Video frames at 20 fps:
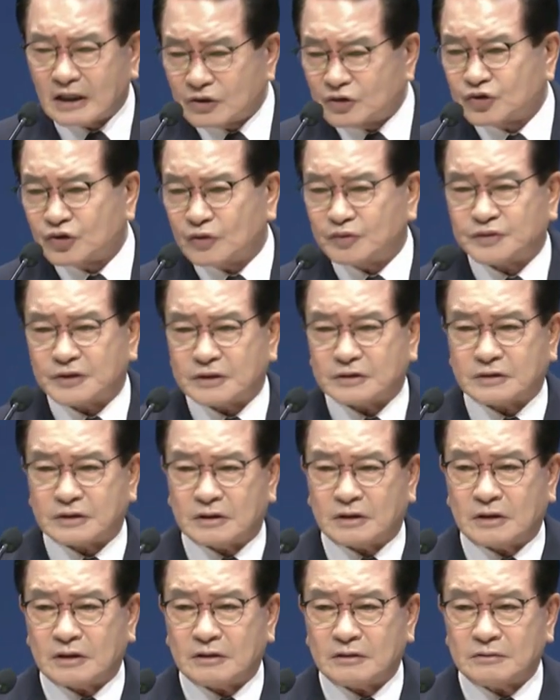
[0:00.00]

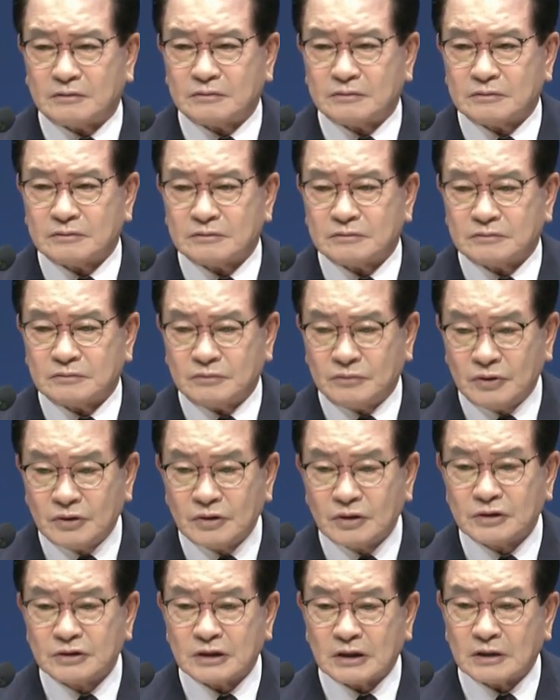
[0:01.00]
realistically
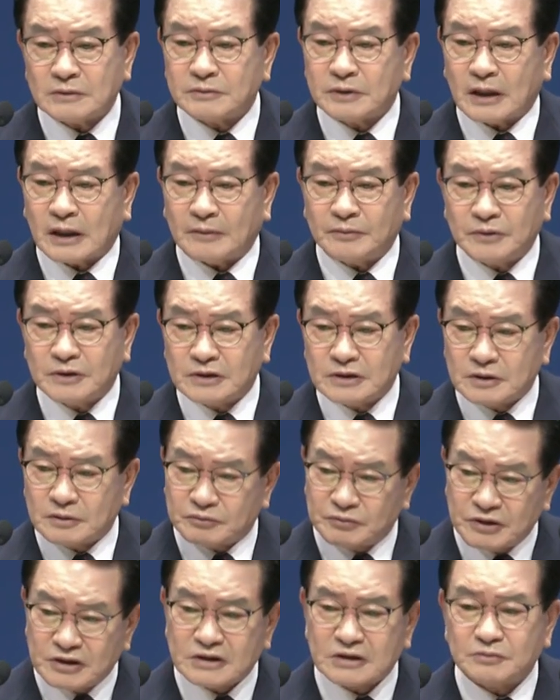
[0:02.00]
believe that Jesus Christ is
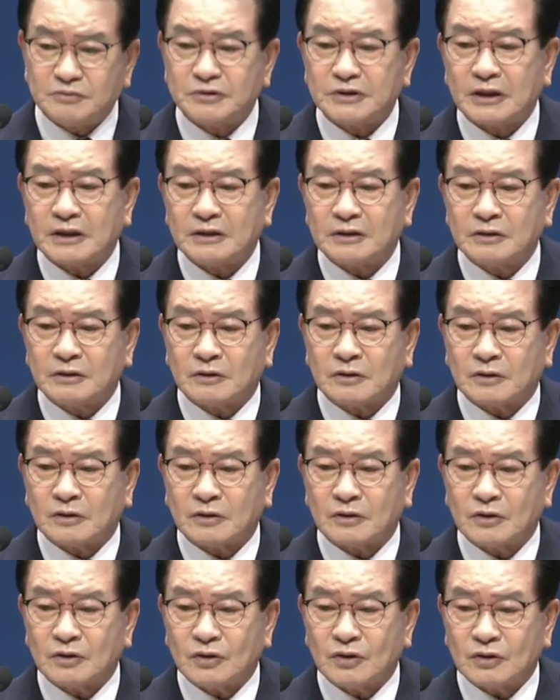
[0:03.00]
the answer to all my
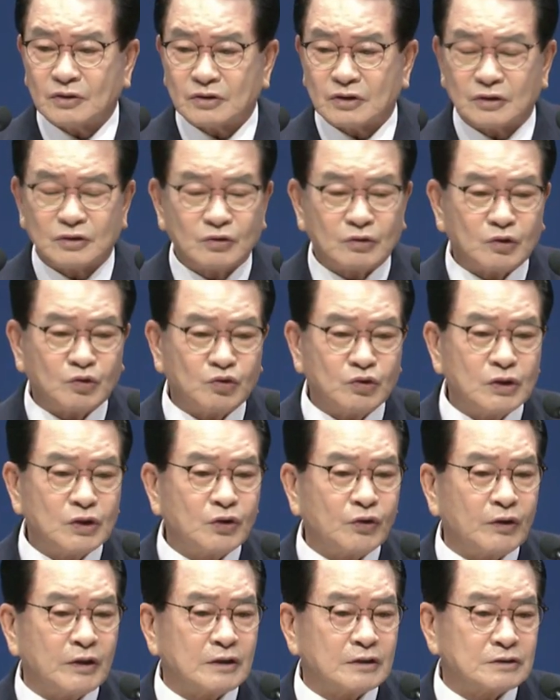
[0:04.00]
problems. If you
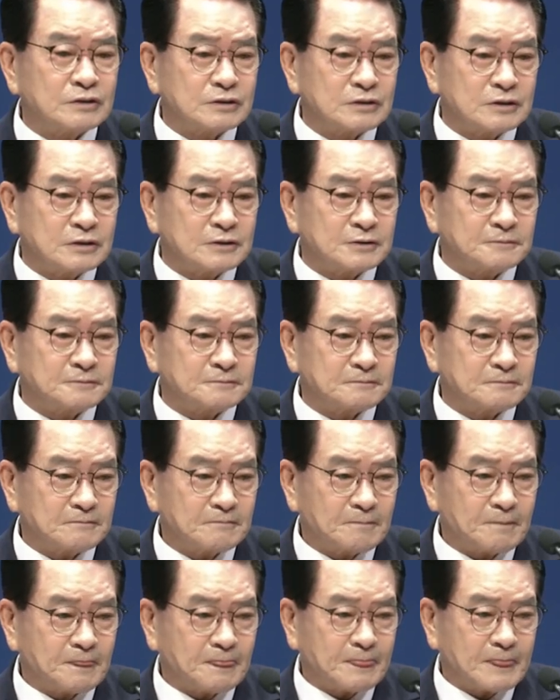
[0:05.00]
cannot believe it,
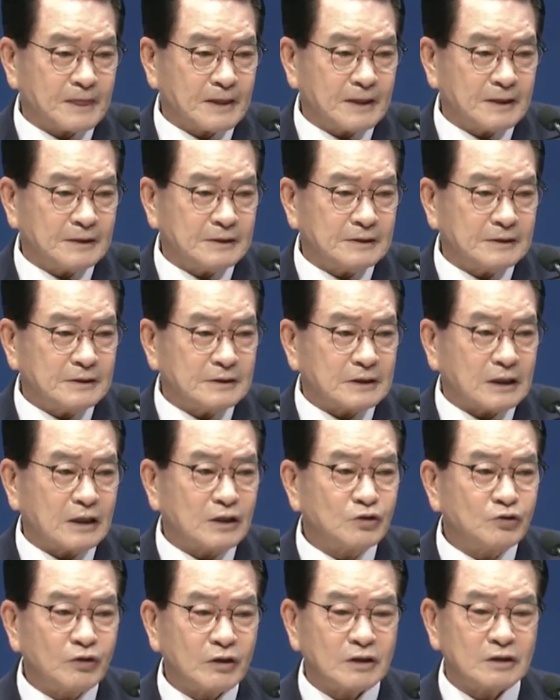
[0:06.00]
you'll go
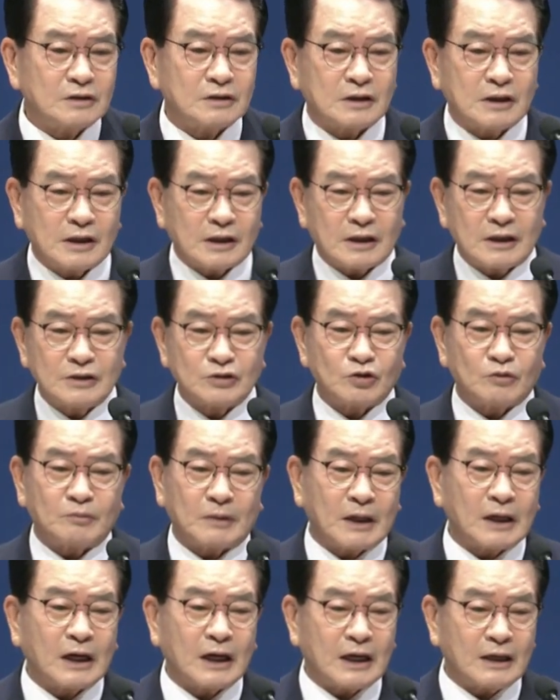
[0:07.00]
crazy, especially in our
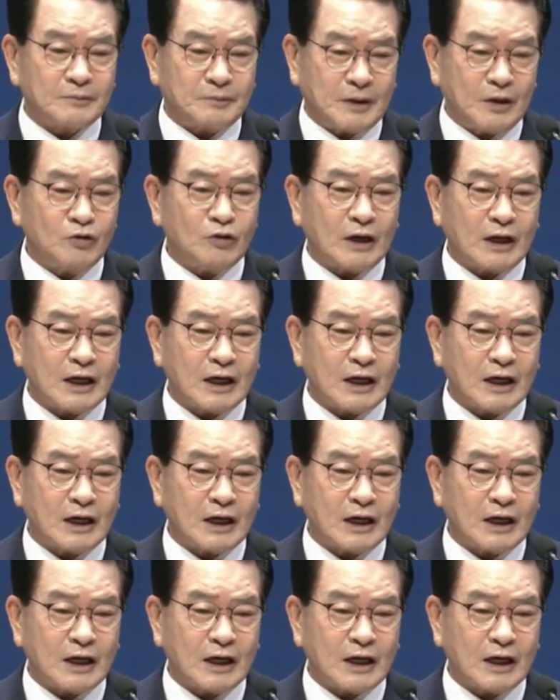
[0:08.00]
church.